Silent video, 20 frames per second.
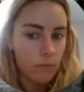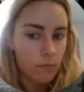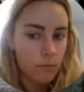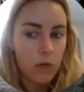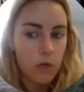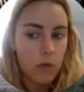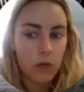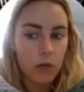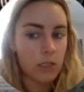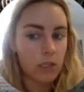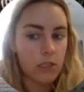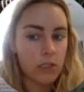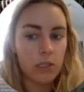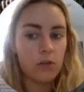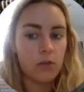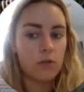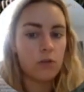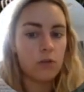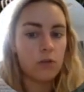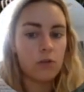I'll
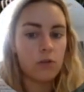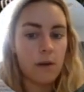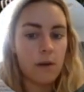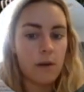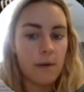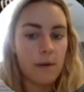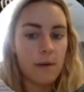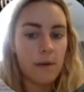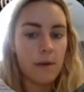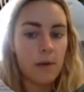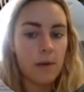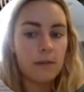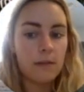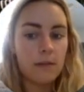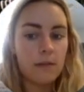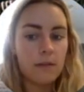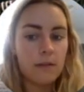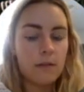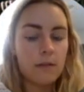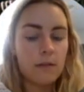continue to try my
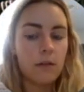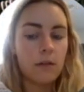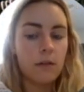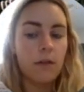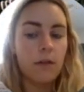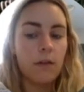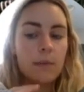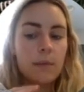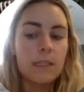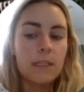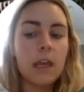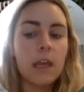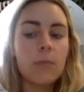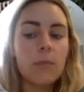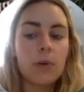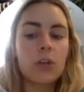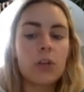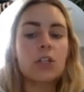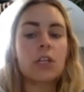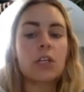best. So families keep
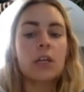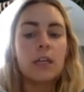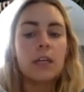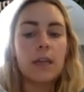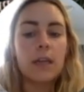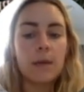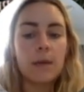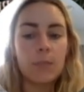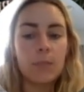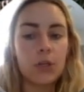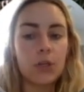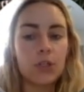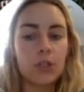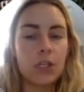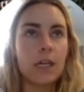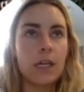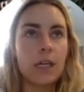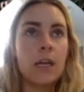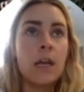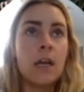pushing
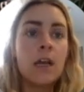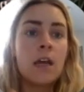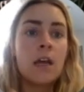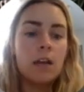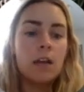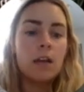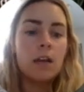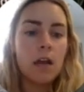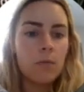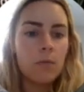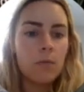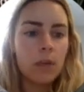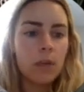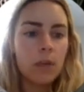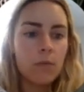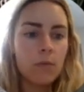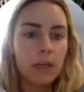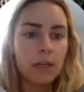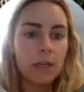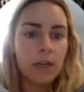it, not really
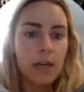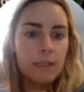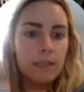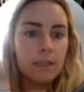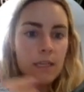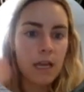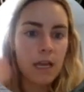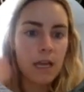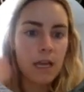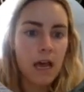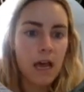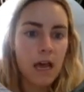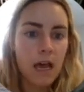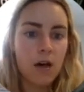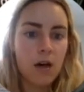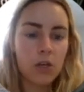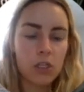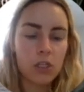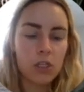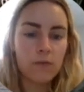recognizing how
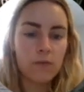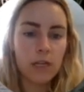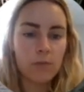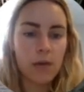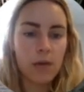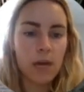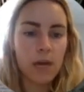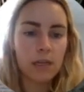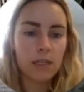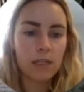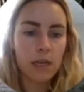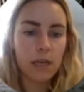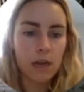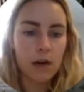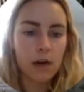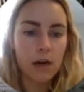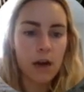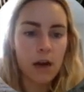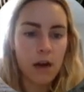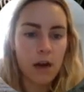much of an impact they
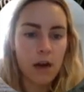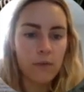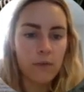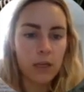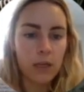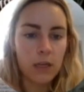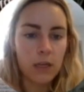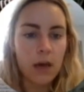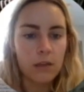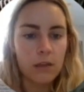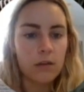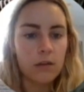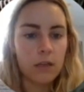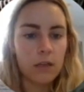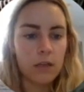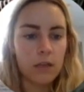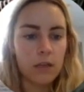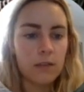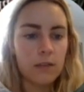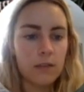are having on their
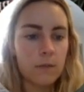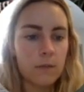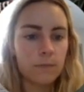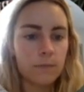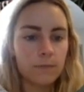kids.